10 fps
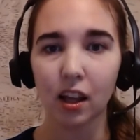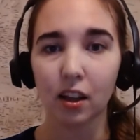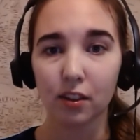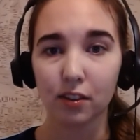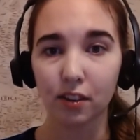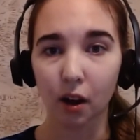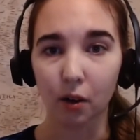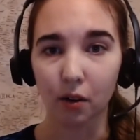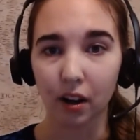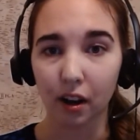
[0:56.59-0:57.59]
So,
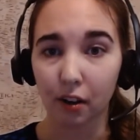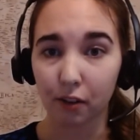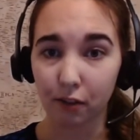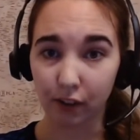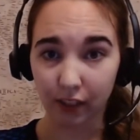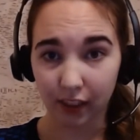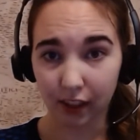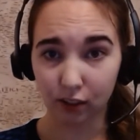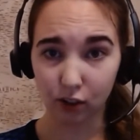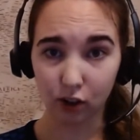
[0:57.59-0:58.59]
for
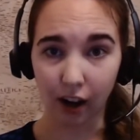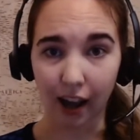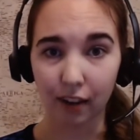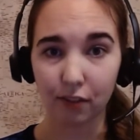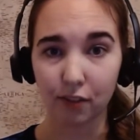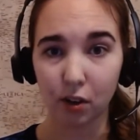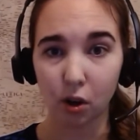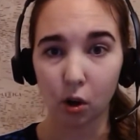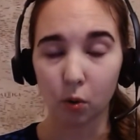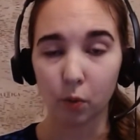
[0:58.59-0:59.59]
this craft,
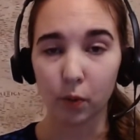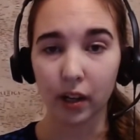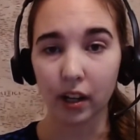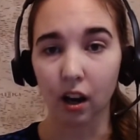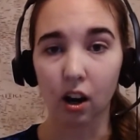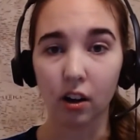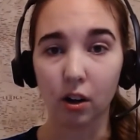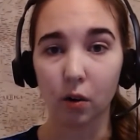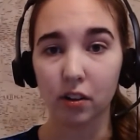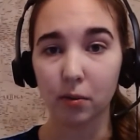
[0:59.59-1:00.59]
we are
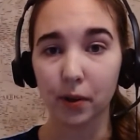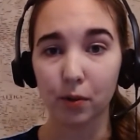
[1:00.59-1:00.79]
going to be